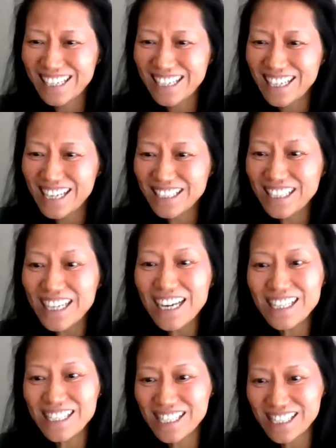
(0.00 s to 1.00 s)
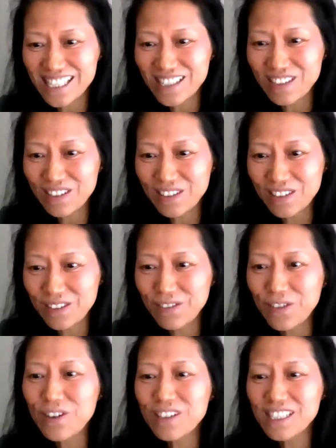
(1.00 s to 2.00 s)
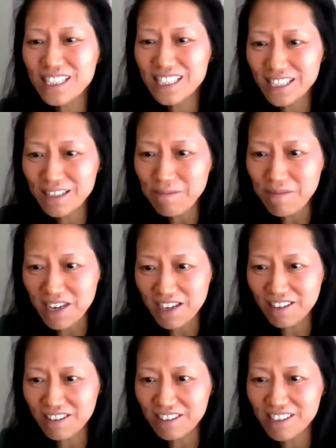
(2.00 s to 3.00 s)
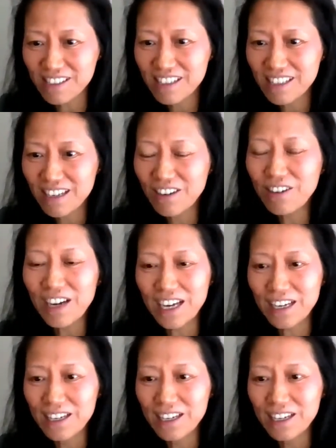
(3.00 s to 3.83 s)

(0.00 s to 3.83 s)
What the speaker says: Yes, to foreign city mayors. Okay,